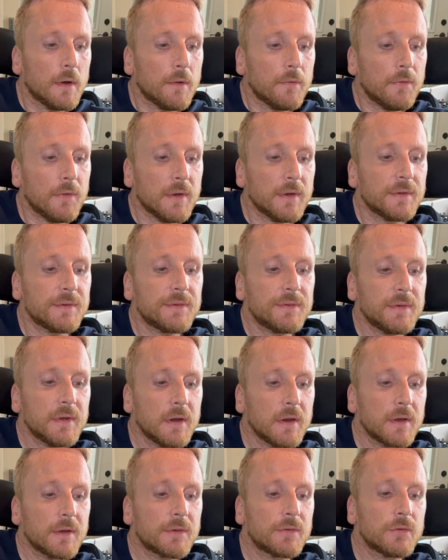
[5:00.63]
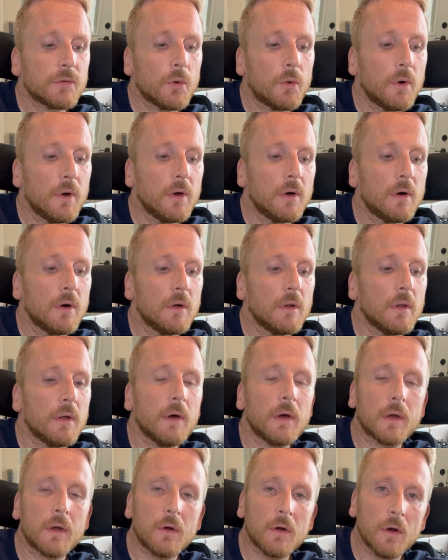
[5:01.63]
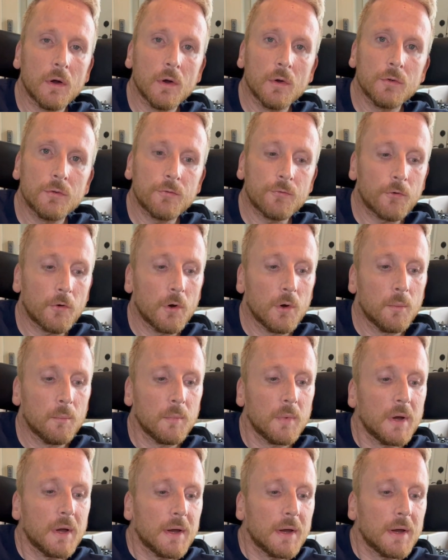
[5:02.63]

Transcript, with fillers: the acidic soil occurs from